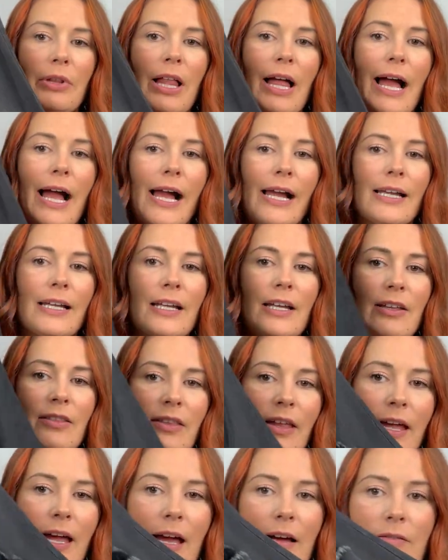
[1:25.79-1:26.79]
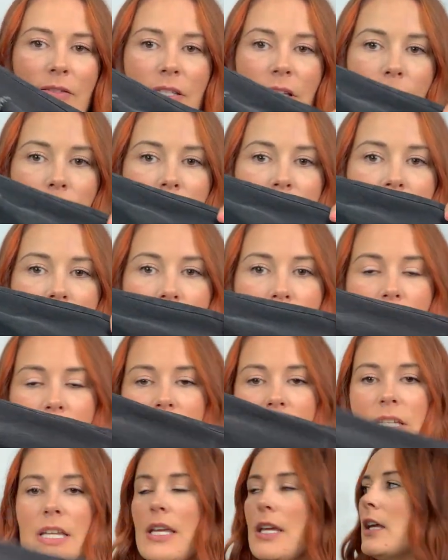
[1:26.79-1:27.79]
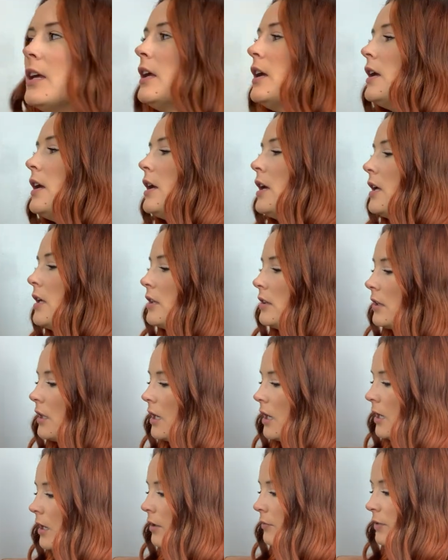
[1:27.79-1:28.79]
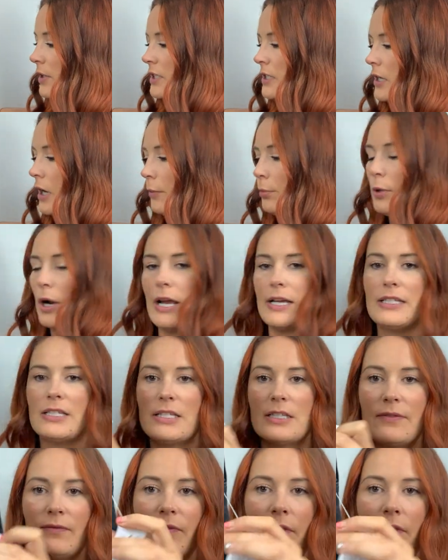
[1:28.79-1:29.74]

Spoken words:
black. They have some distressing. The retail price is